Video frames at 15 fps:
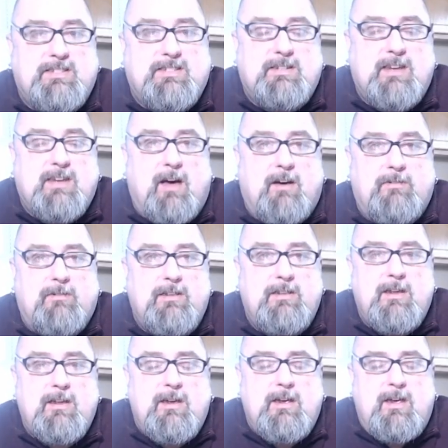stuff. And,
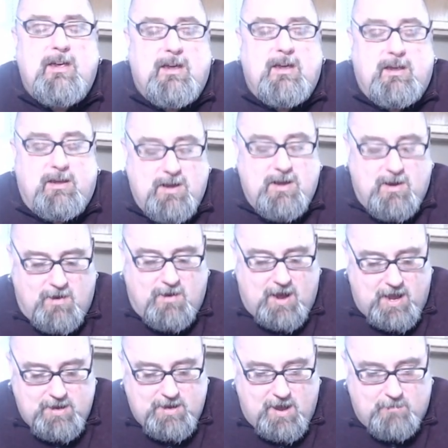you know,
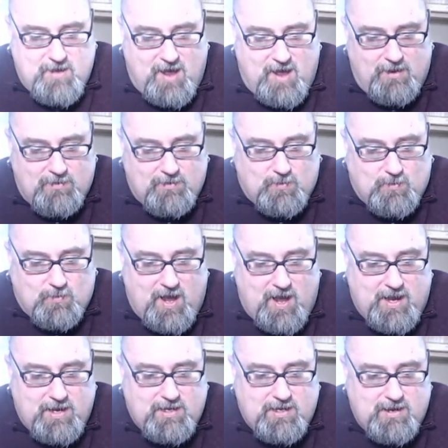I'm not
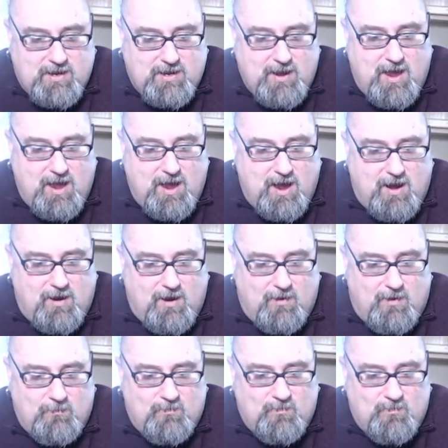quite, I'm